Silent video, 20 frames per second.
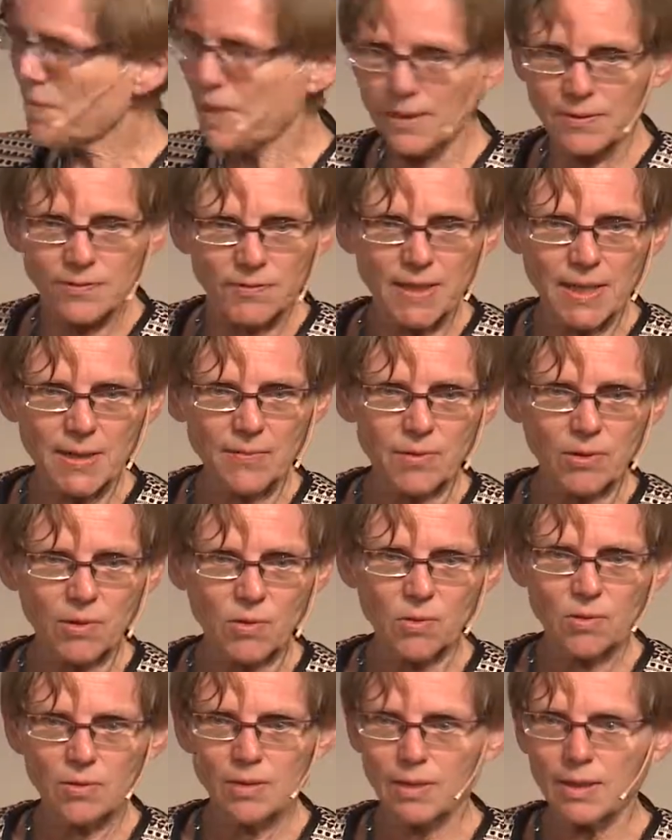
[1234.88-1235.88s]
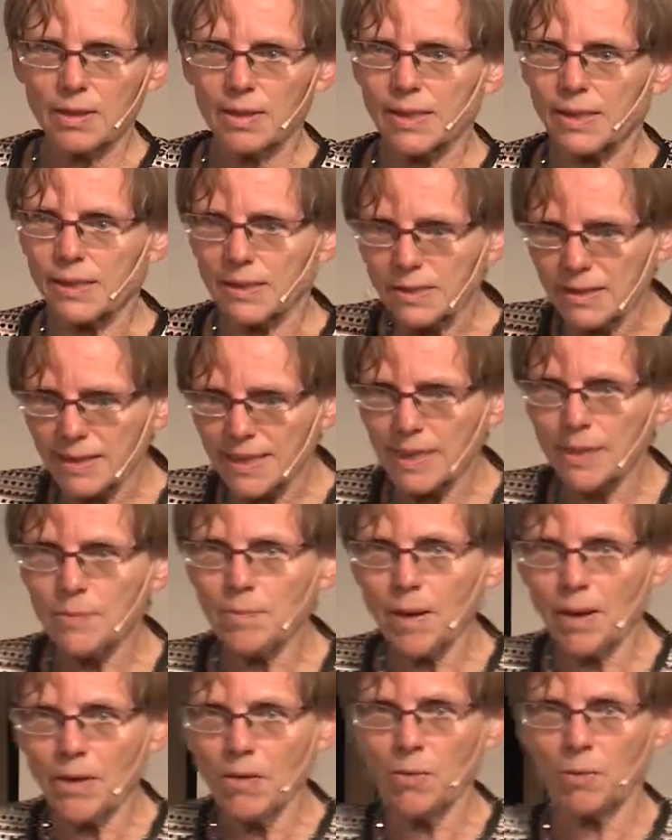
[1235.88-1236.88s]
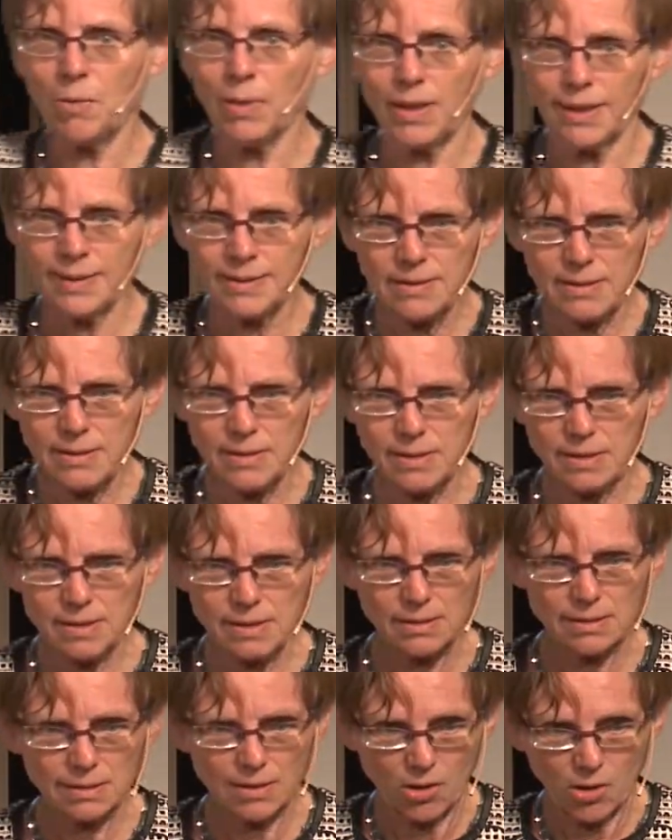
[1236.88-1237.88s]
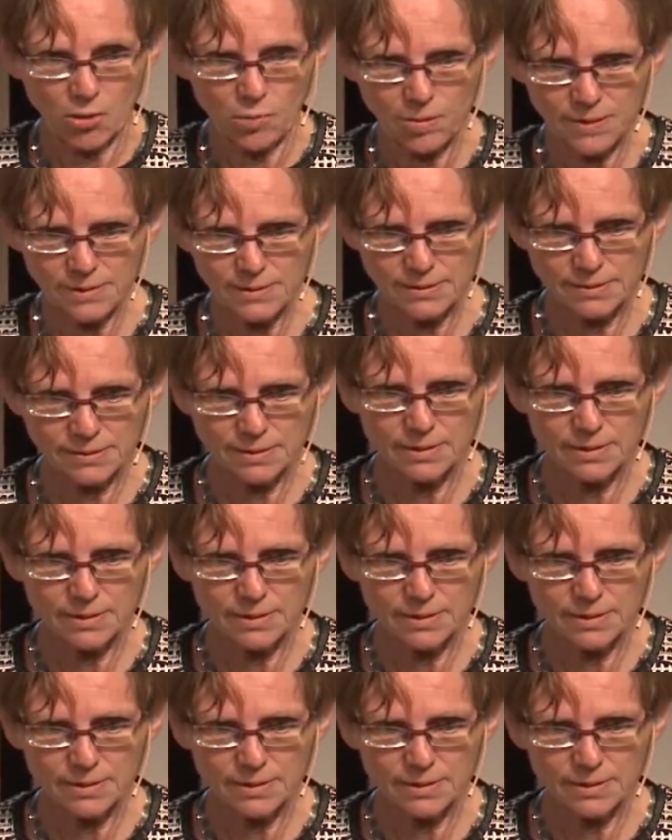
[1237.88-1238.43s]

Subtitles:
that we will keep our minds open